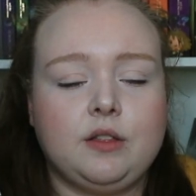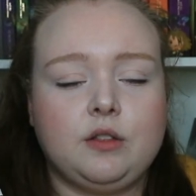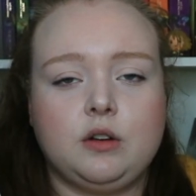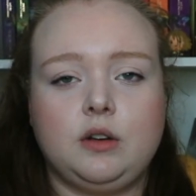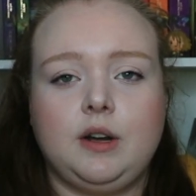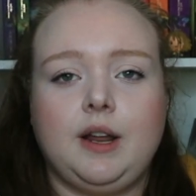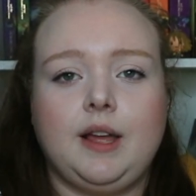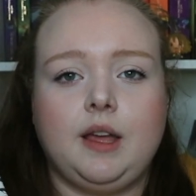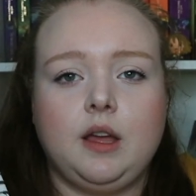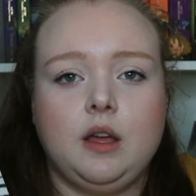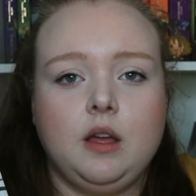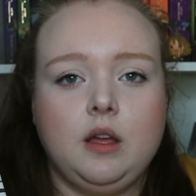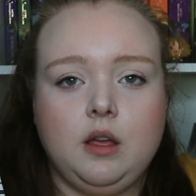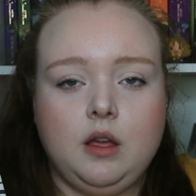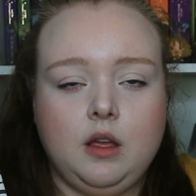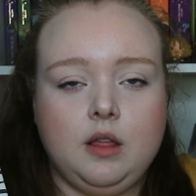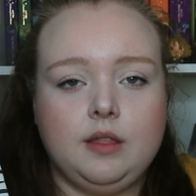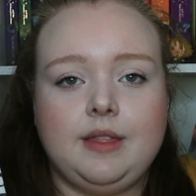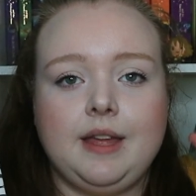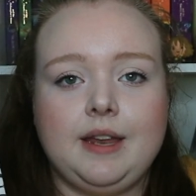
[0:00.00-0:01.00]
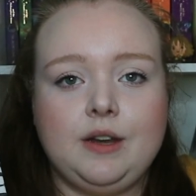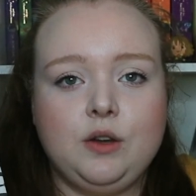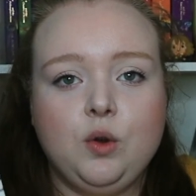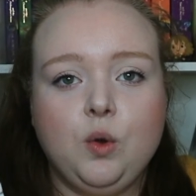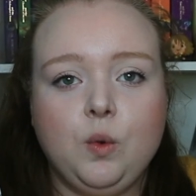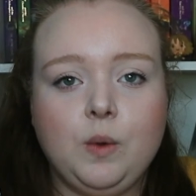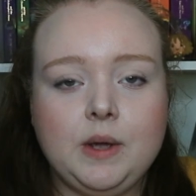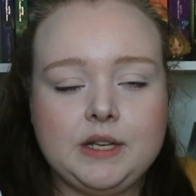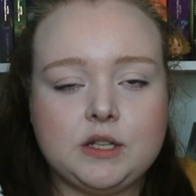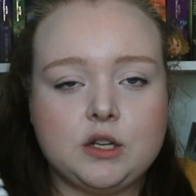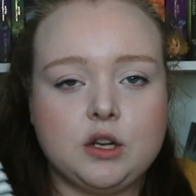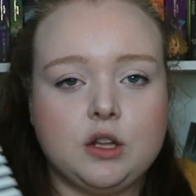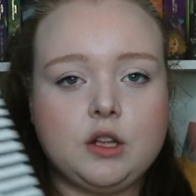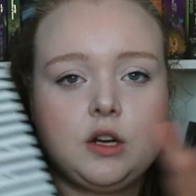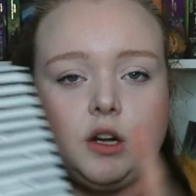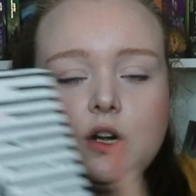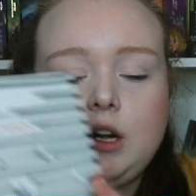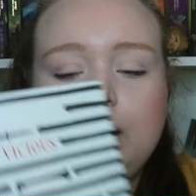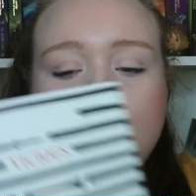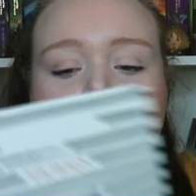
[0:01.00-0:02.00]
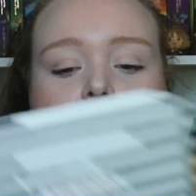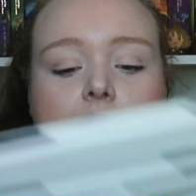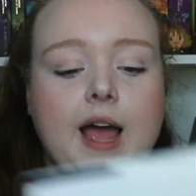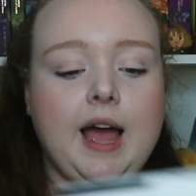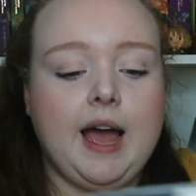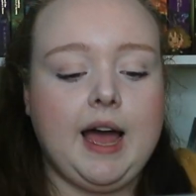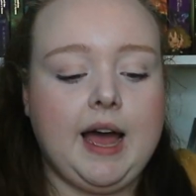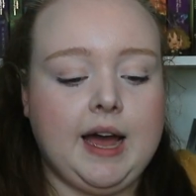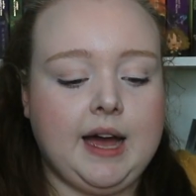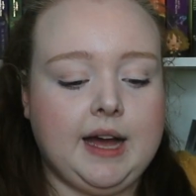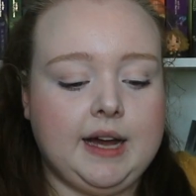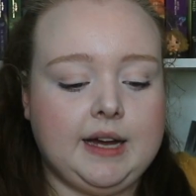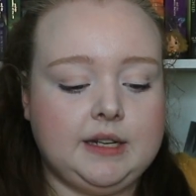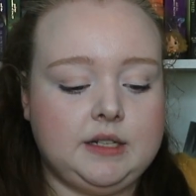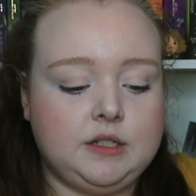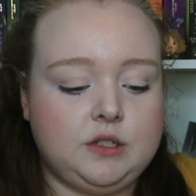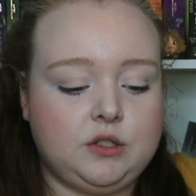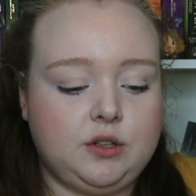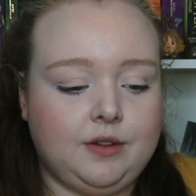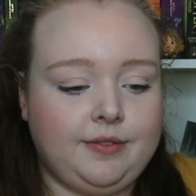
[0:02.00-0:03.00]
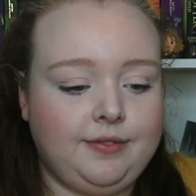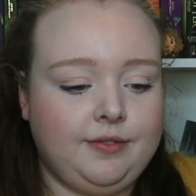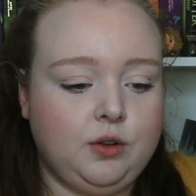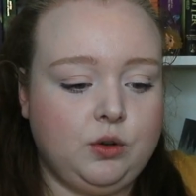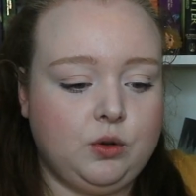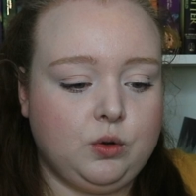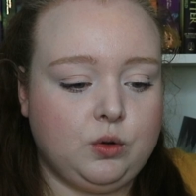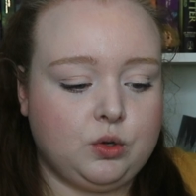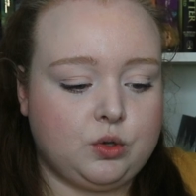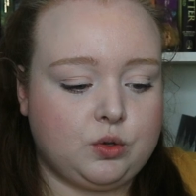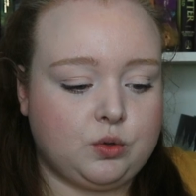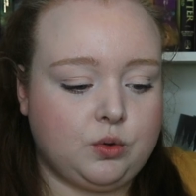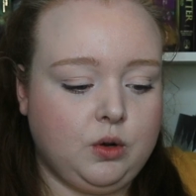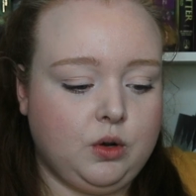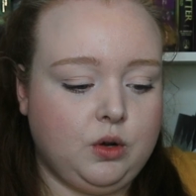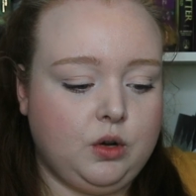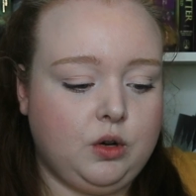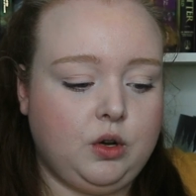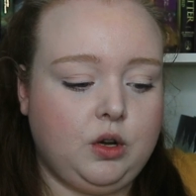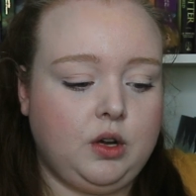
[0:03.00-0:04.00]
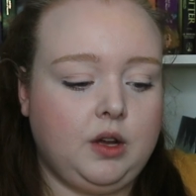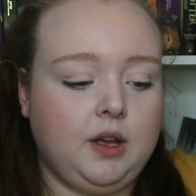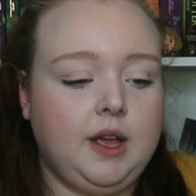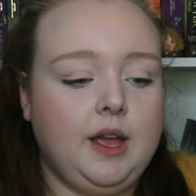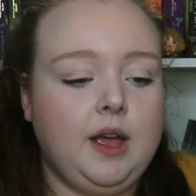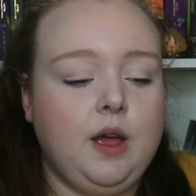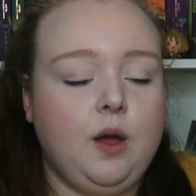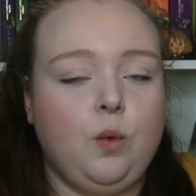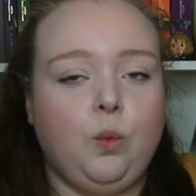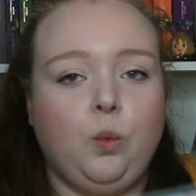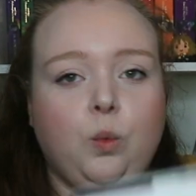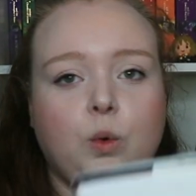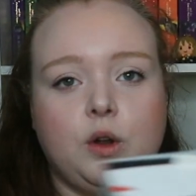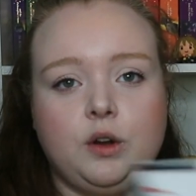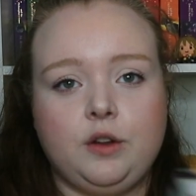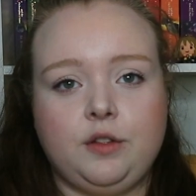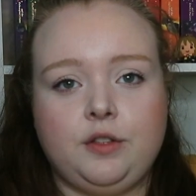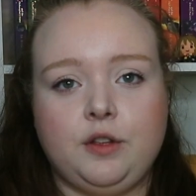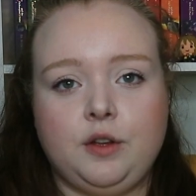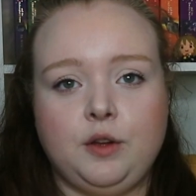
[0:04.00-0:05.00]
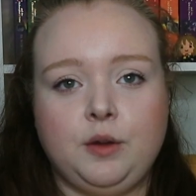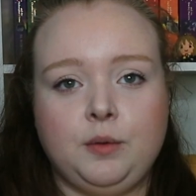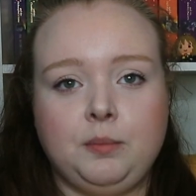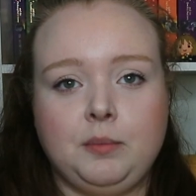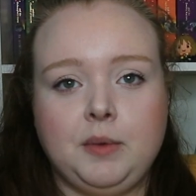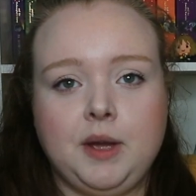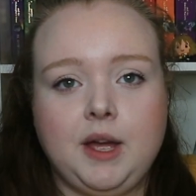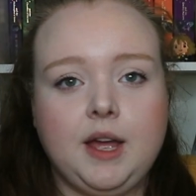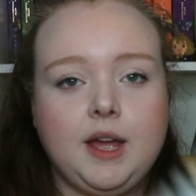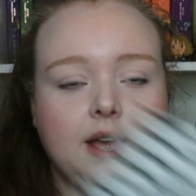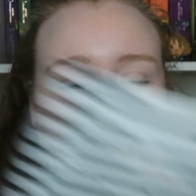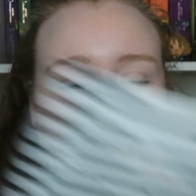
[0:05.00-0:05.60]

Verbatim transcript: They're like, they know each other and something goes wrong. One of them